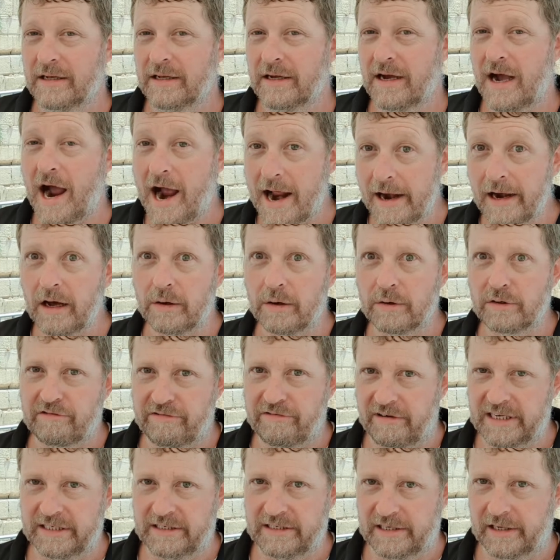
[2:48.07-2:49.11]
I know,
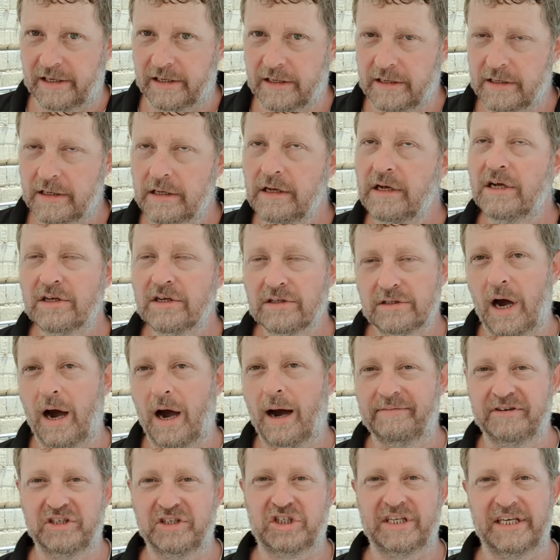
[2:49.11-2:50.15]
crazy. So
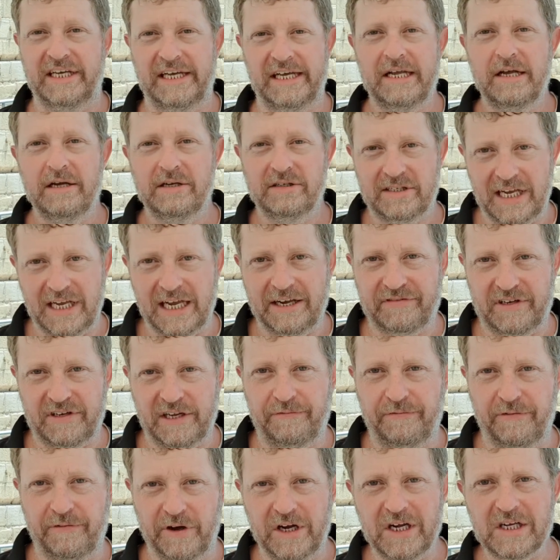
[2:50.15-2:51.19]
obviously safety
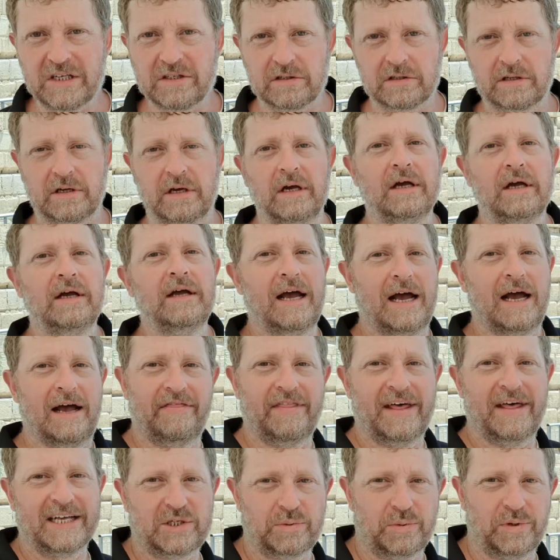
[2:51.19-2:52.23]
first, and
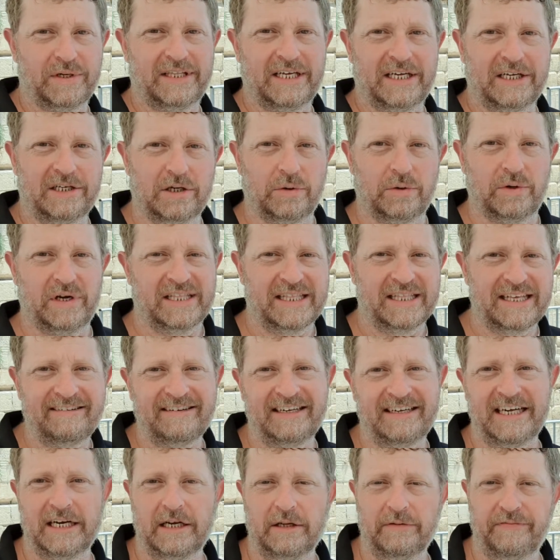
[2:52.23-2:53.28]
that's what they're doing. They're
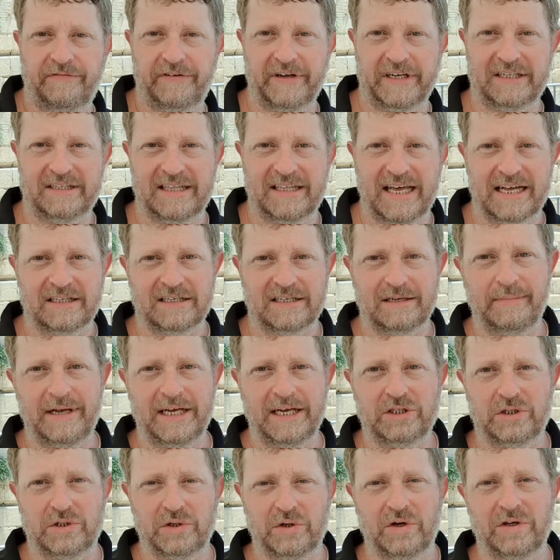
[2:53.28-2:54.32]
here to fix that, to
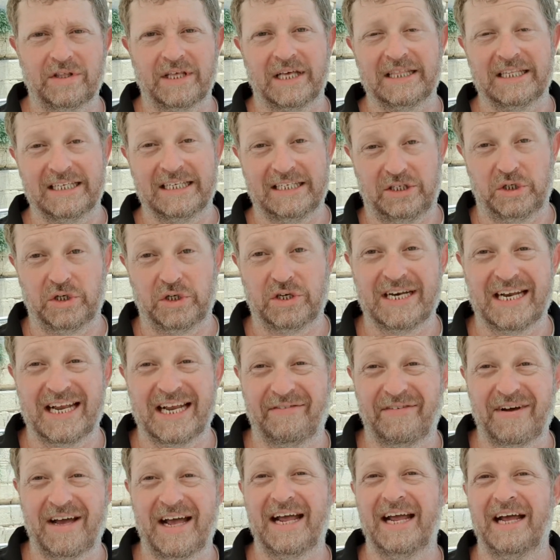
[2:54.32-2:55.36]
make sure that this should
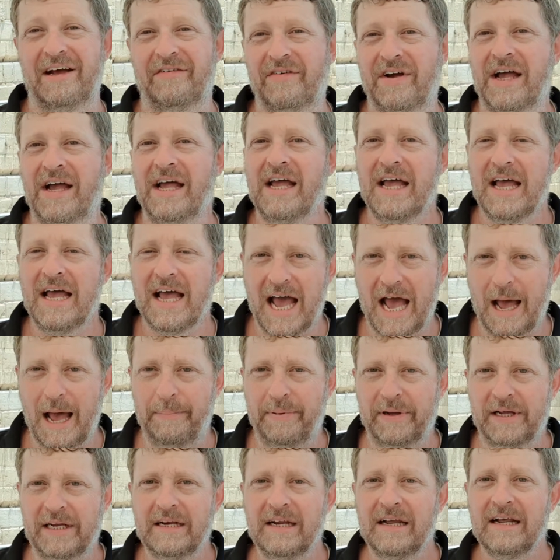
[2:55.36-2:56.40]
never ever
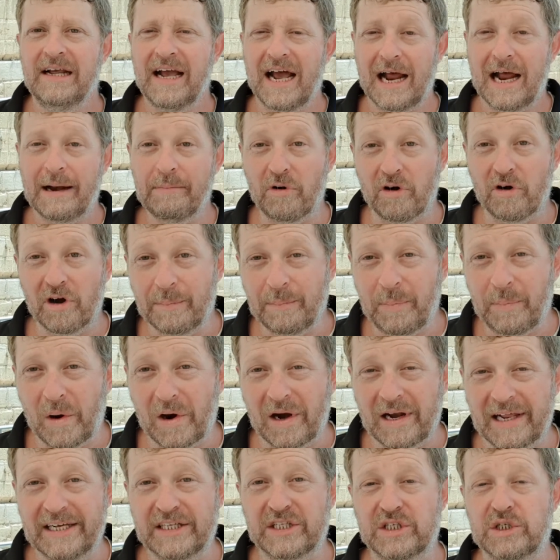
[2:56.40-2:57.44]
happen, and more
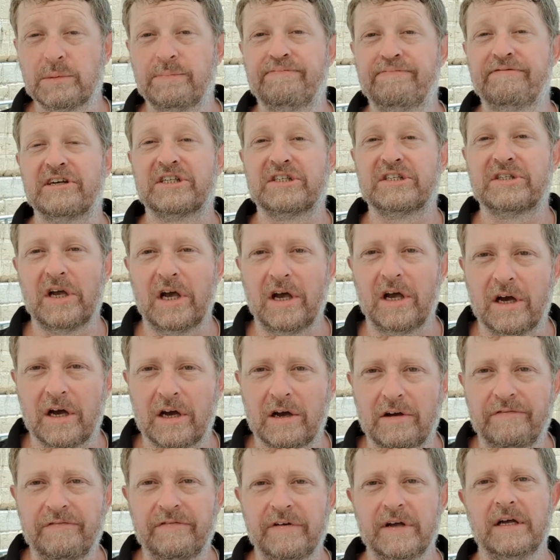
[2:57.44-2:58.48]
importantly to
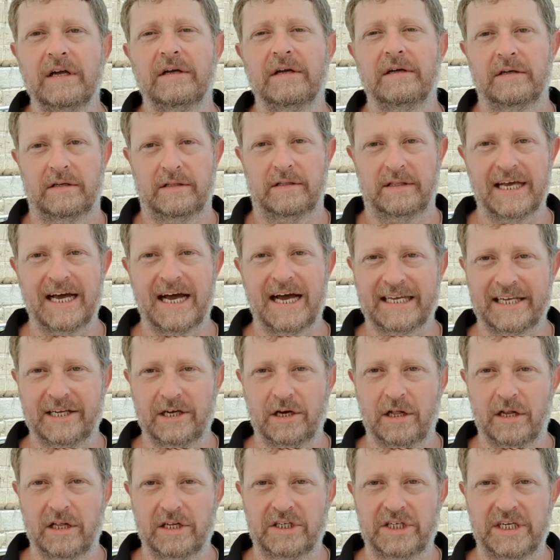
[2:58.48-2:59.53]
preserve the
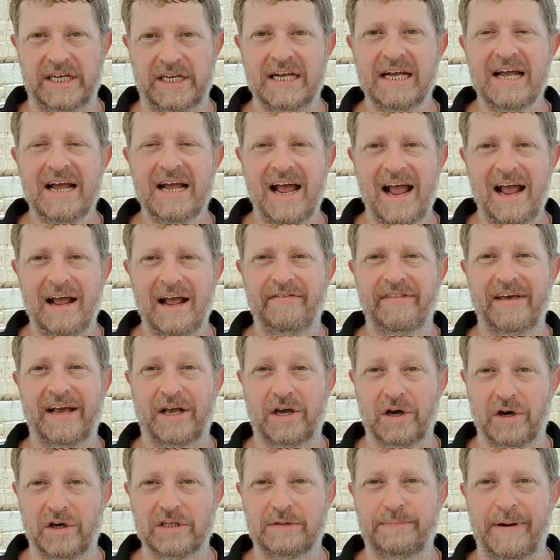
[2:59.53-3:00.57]
archaeology that
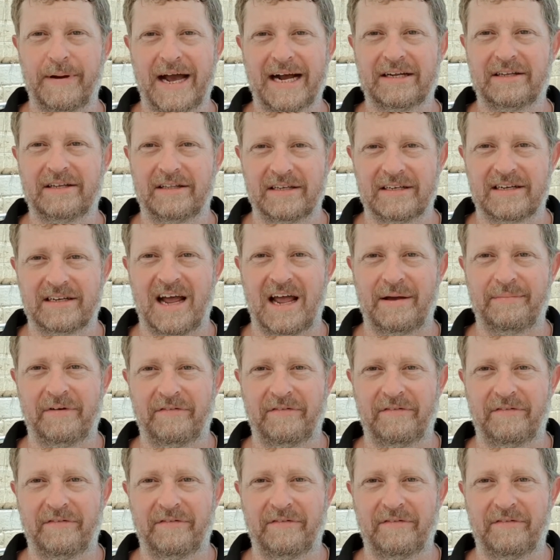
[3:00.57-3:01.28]
goes back to the time